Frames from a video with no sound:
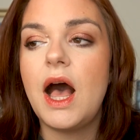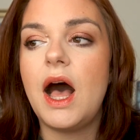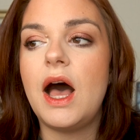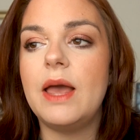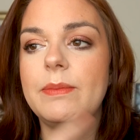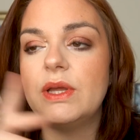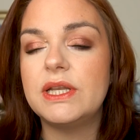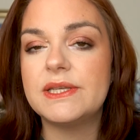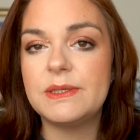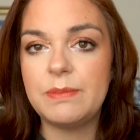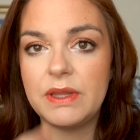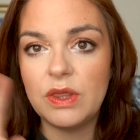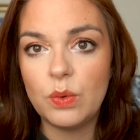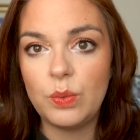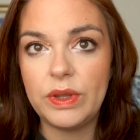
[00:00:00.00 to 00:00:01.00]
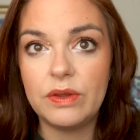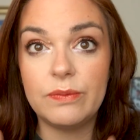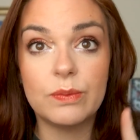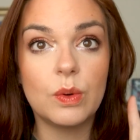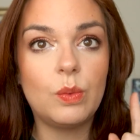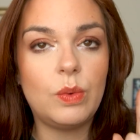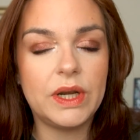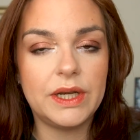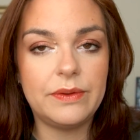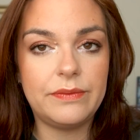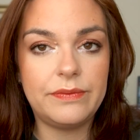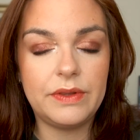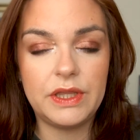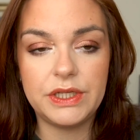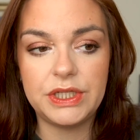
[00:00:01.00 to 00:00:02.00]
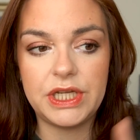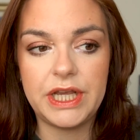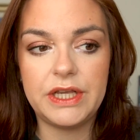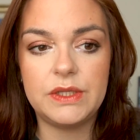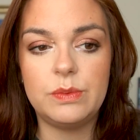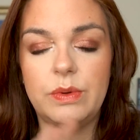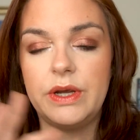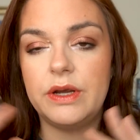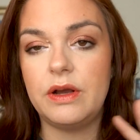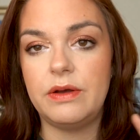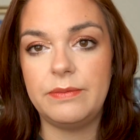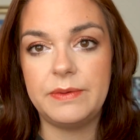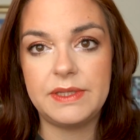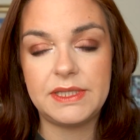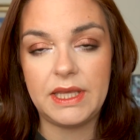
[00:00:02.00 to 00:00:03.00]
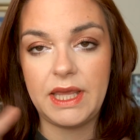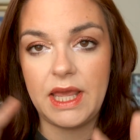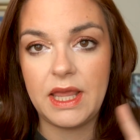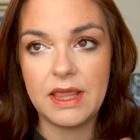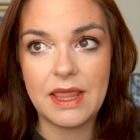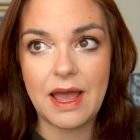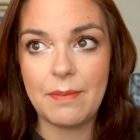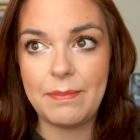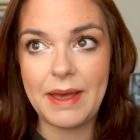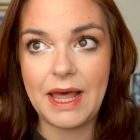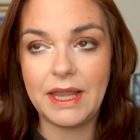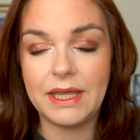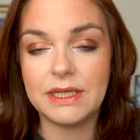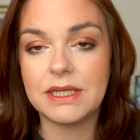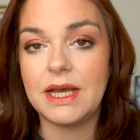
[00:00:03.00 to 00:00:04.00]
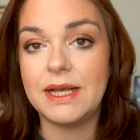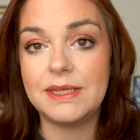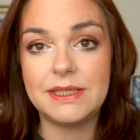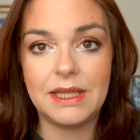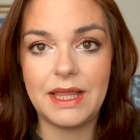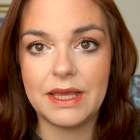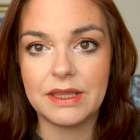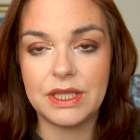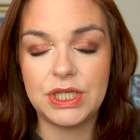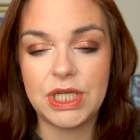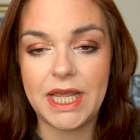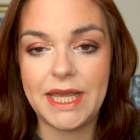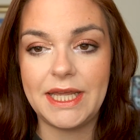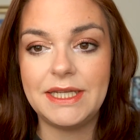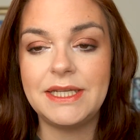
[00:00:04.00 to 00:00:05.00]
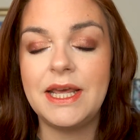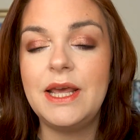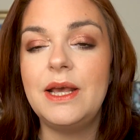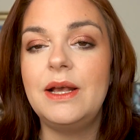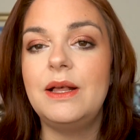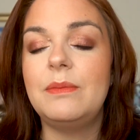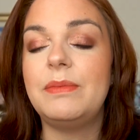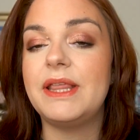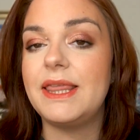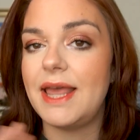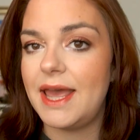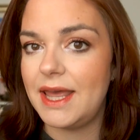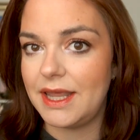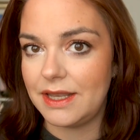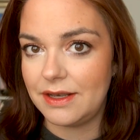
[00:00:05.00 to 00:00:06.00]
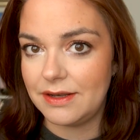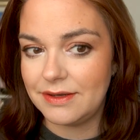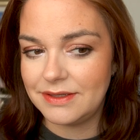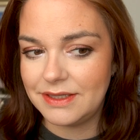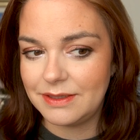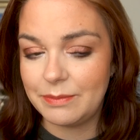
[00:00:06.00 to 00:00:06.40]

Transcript: I'm going to spin the wheel for one of the shades where obviously in that palette I select the shade, but then